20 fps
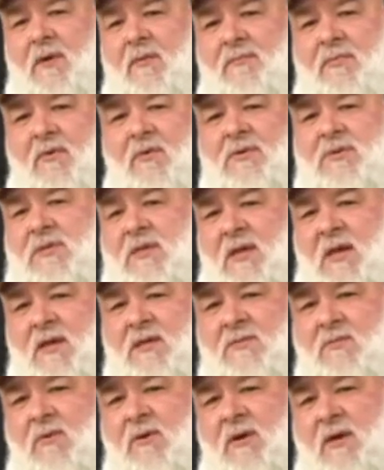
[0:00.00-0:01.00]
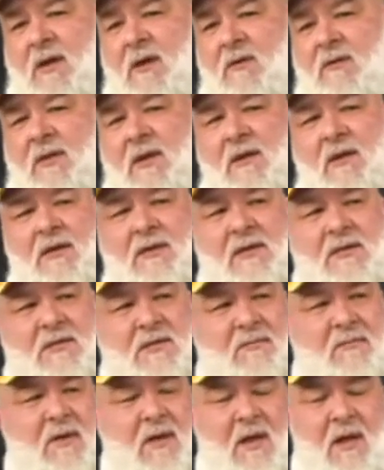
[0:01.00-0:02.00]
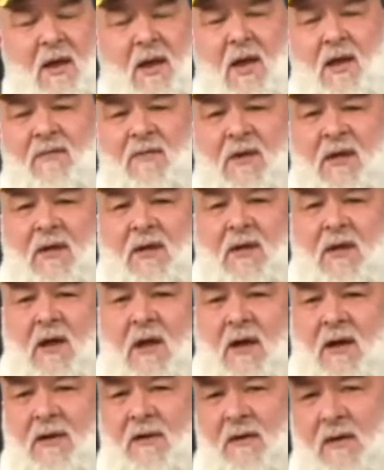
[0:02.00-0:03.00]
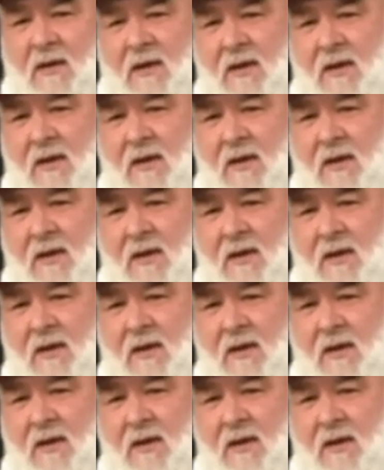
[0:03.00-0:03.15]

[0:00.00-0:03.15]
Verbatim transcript: I'm going to post today's workout. Then I did some heavy incline,